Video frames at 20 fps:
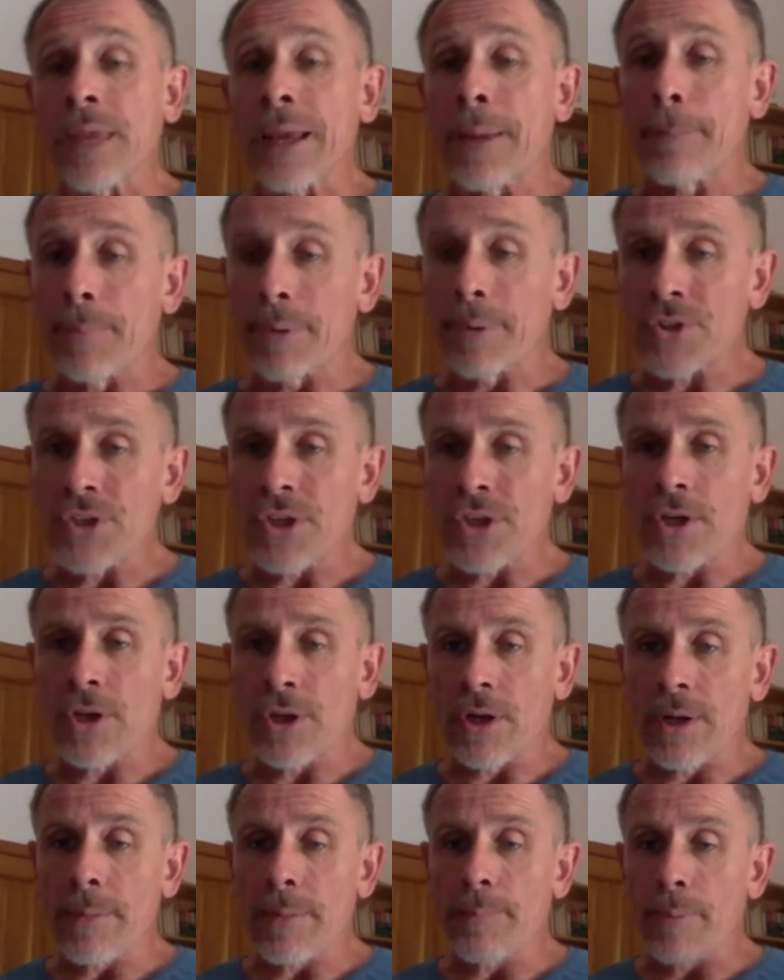And
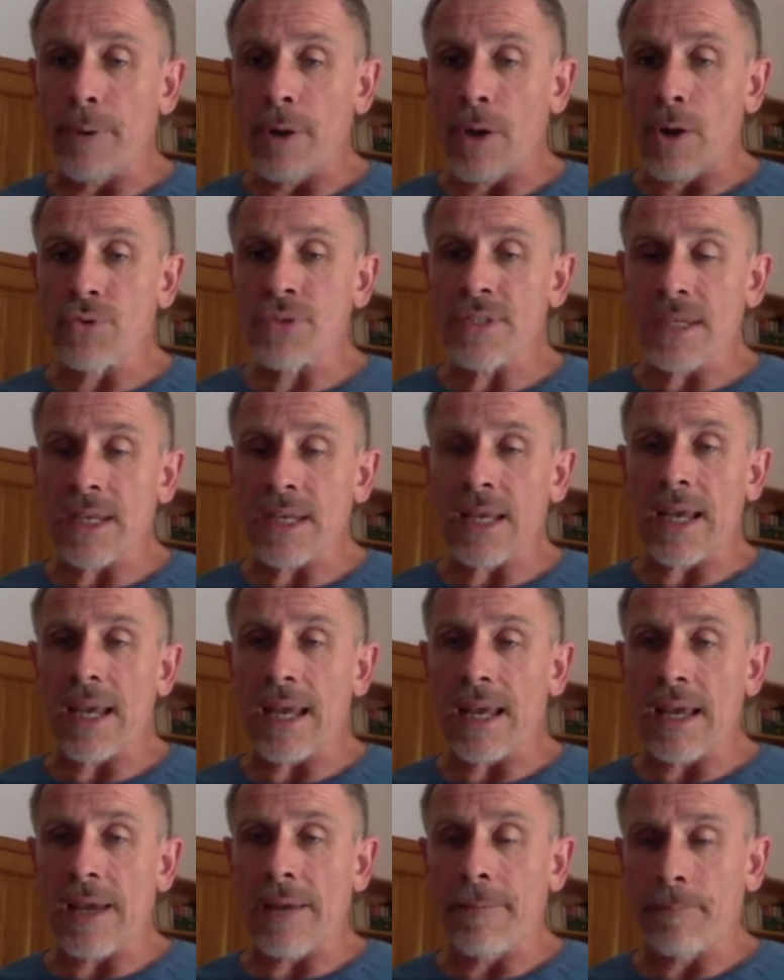particularly
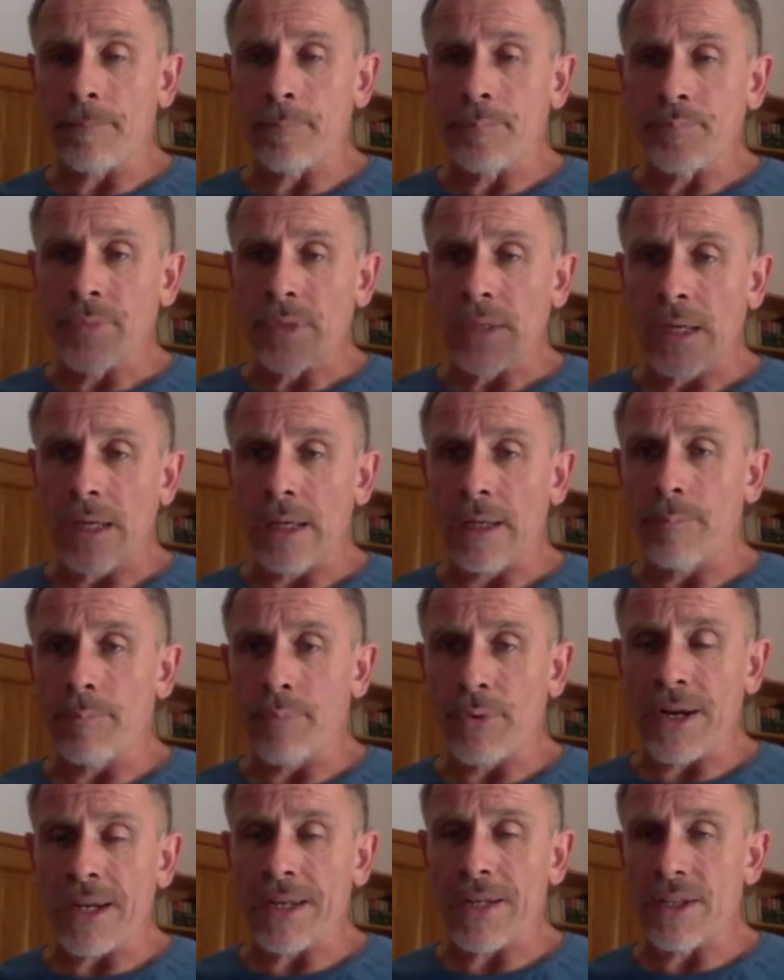post-care
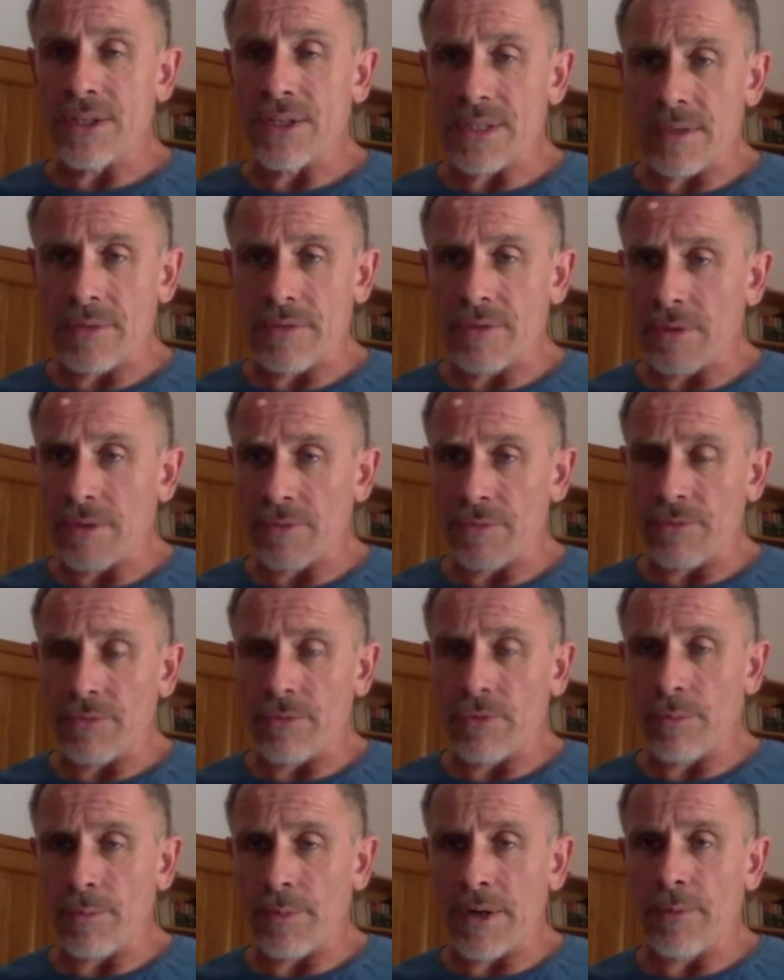in pregnancy,
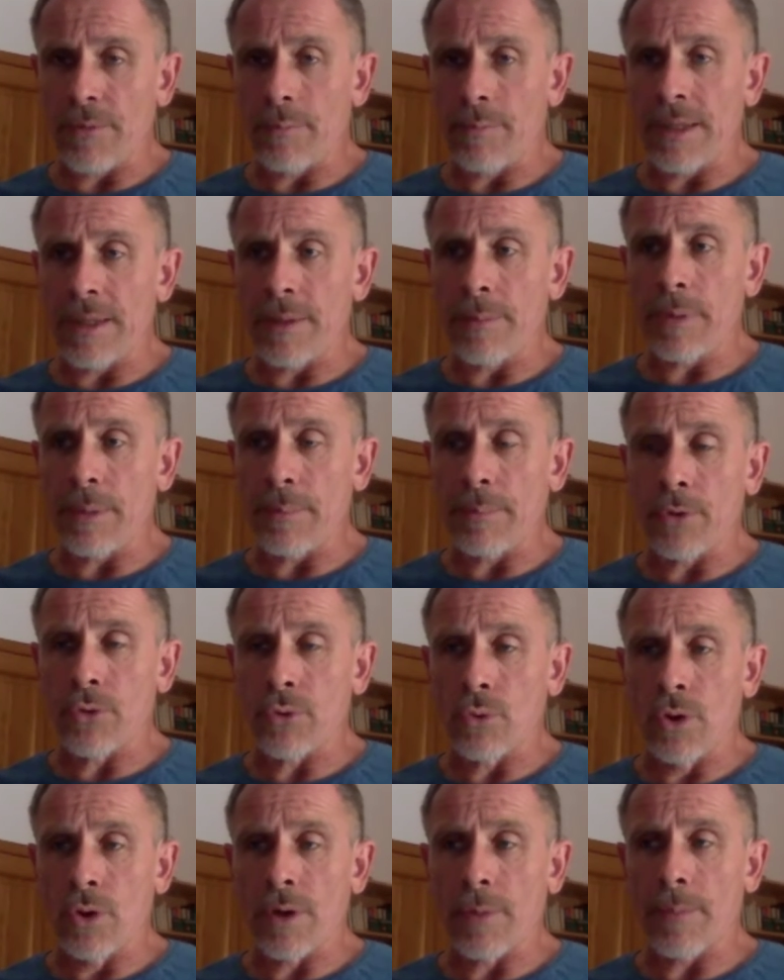not many people
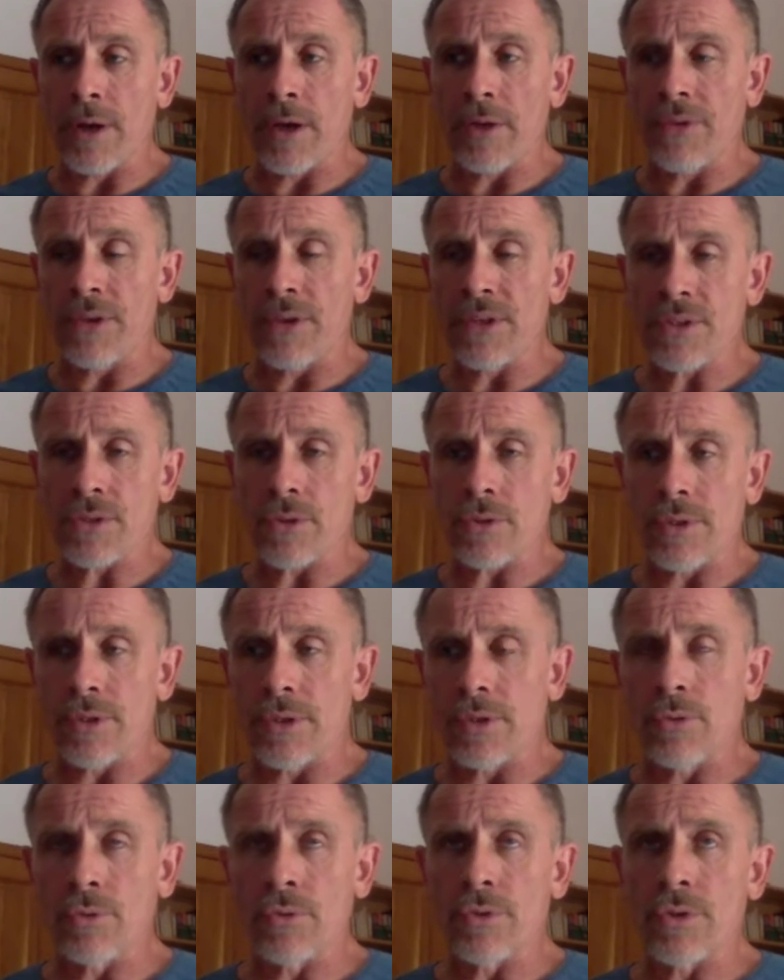talk about this. So
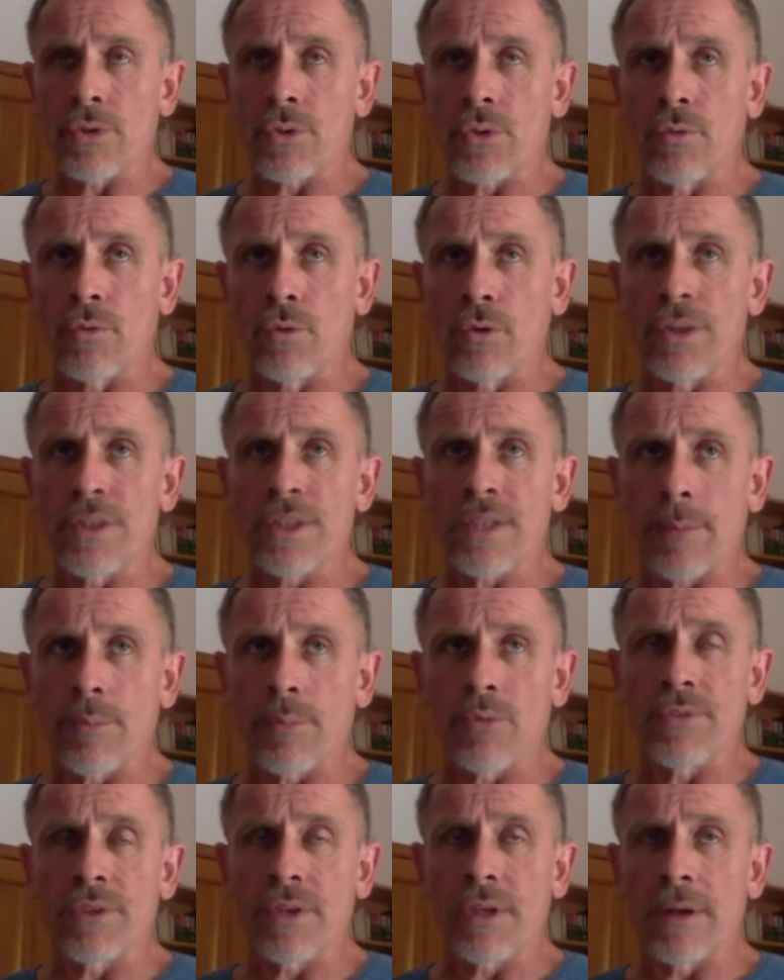in order to avoid
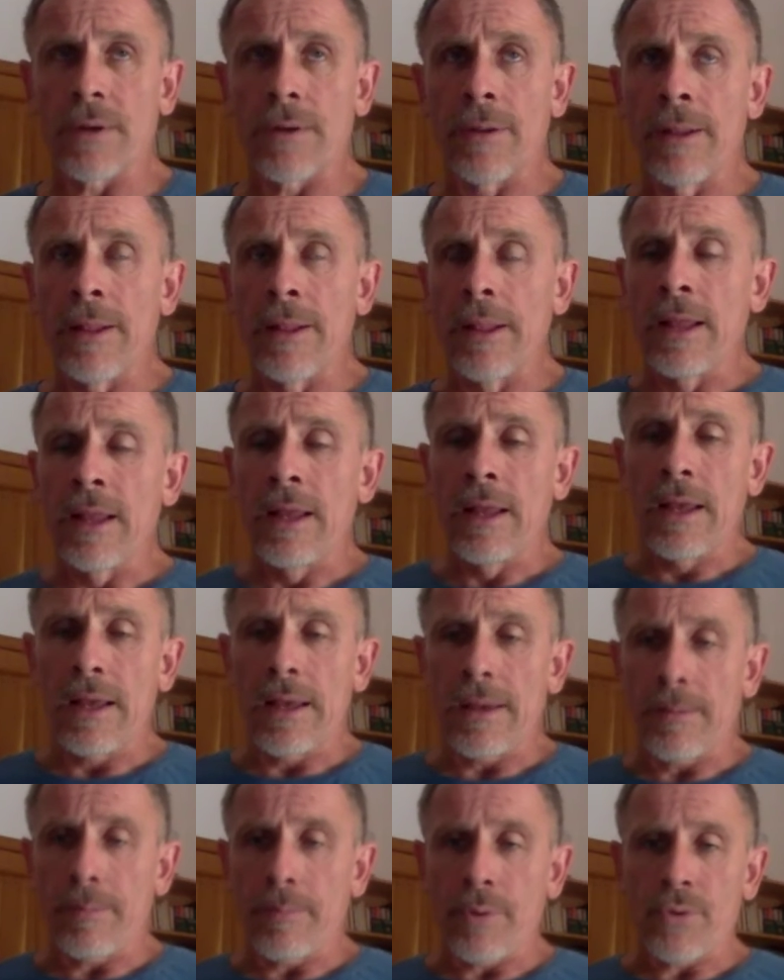some of the
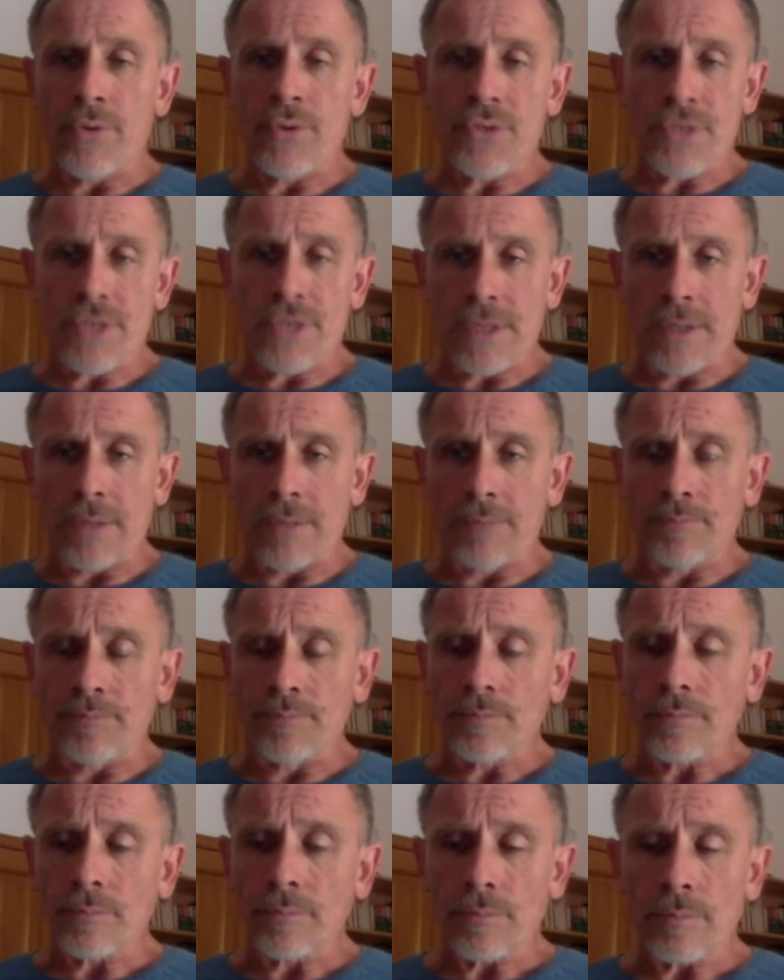postpartum
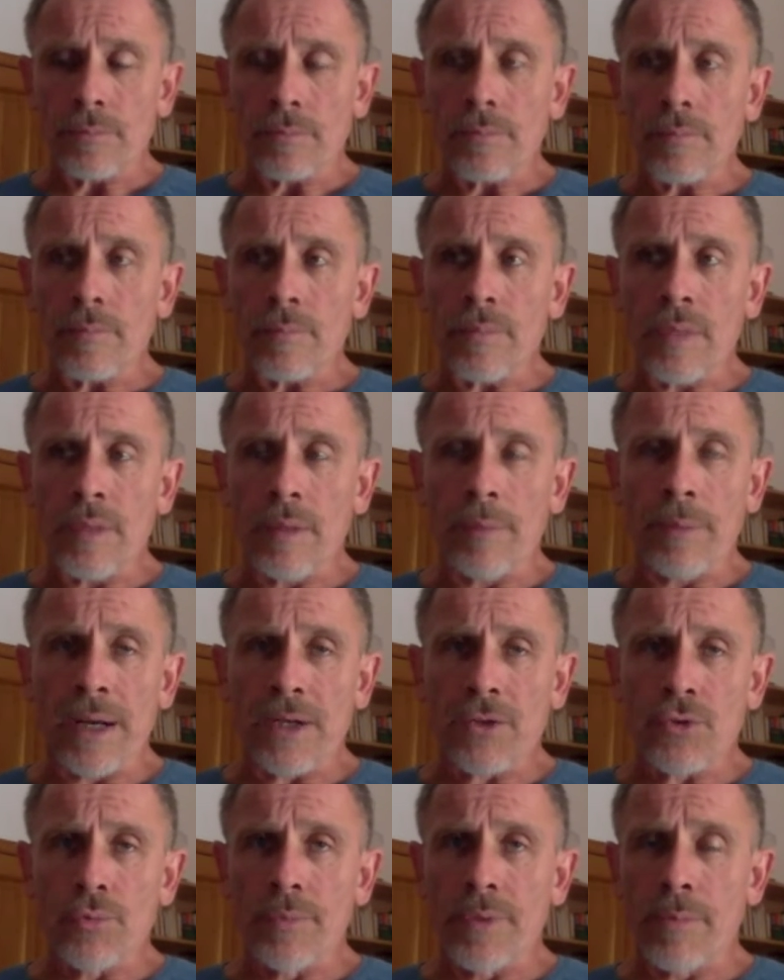
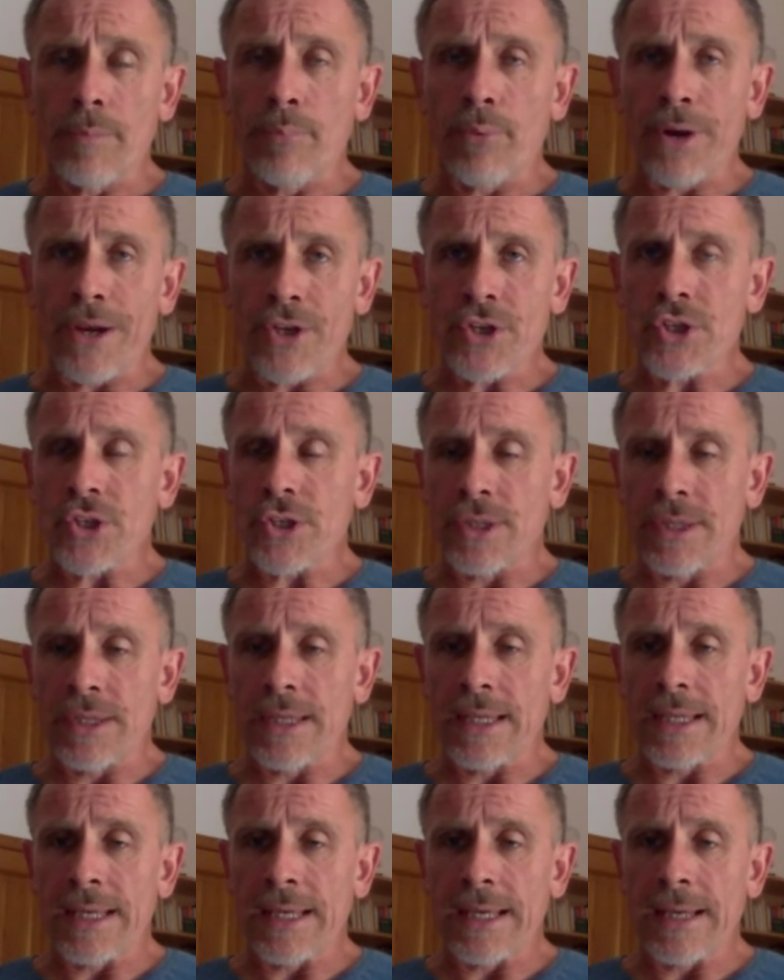
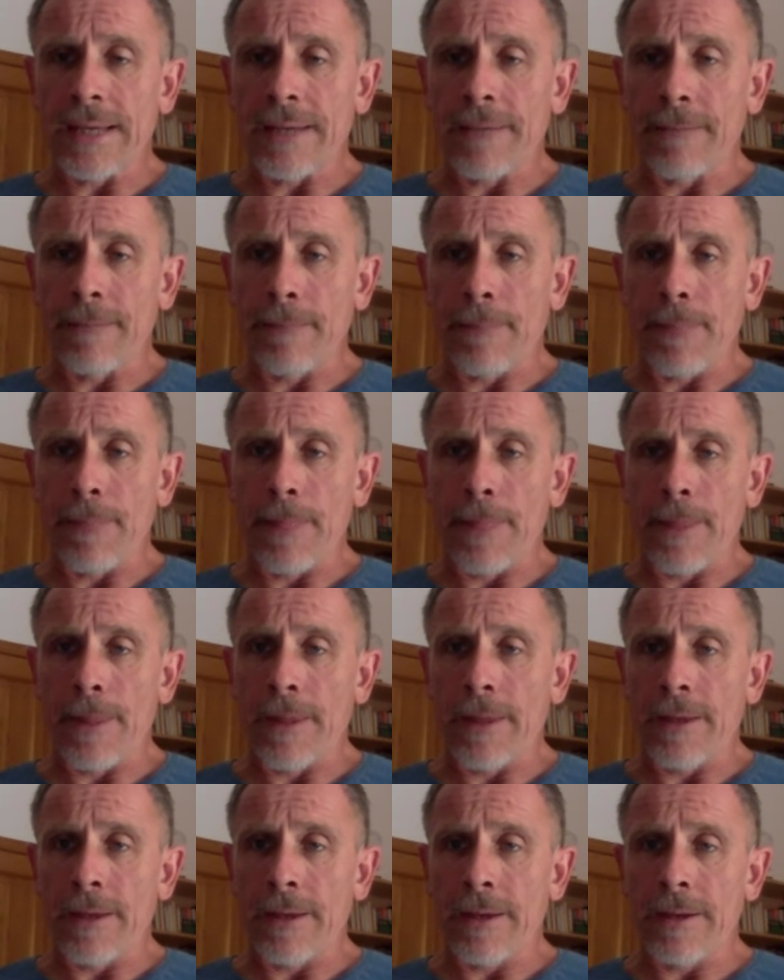depression,
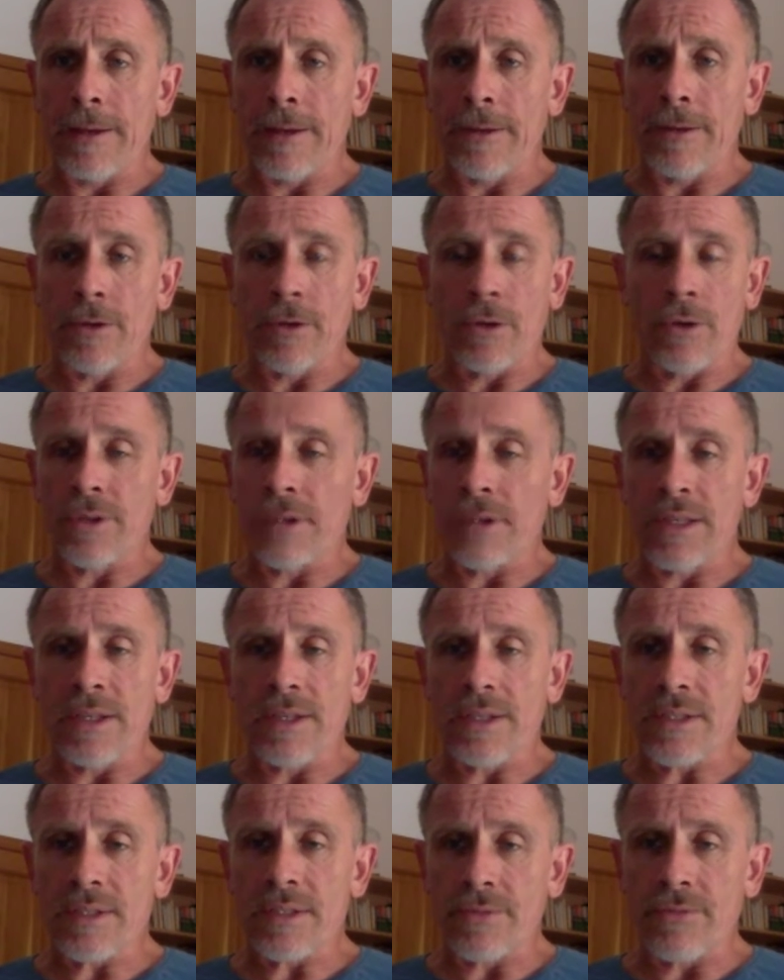
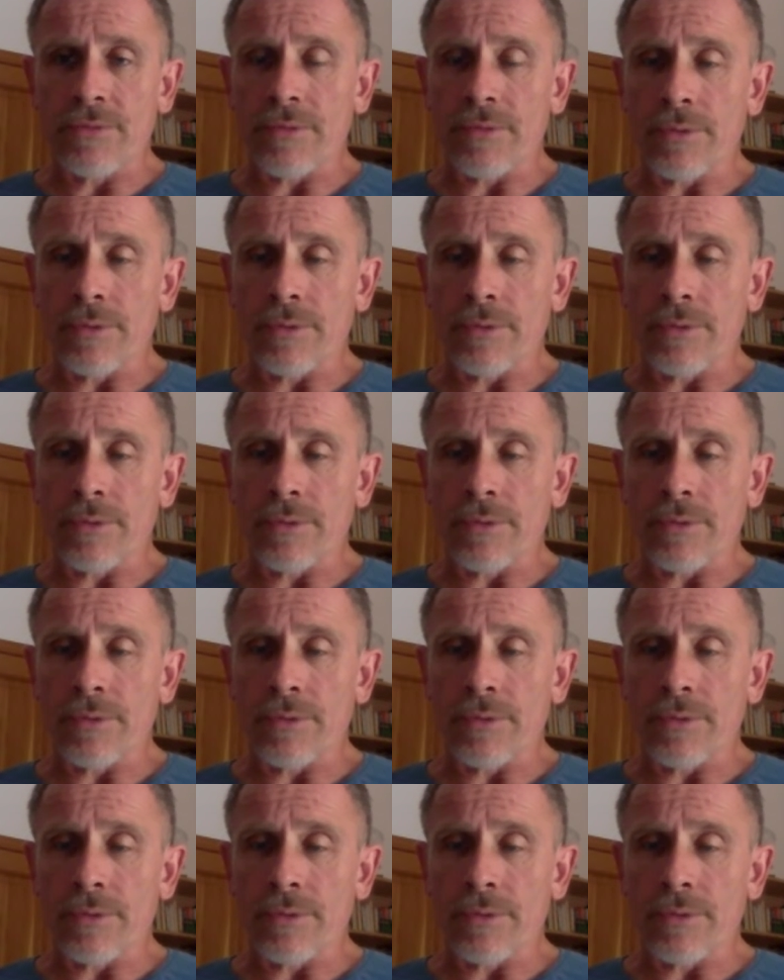it's